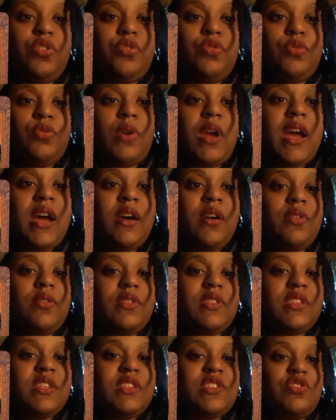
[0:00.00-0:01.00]
throughout
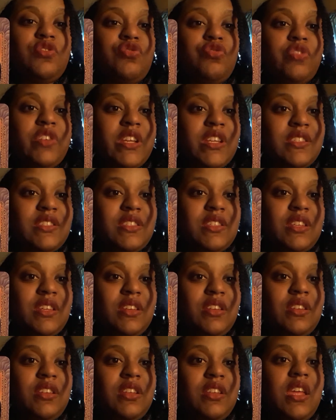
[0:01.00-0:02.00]
this transit.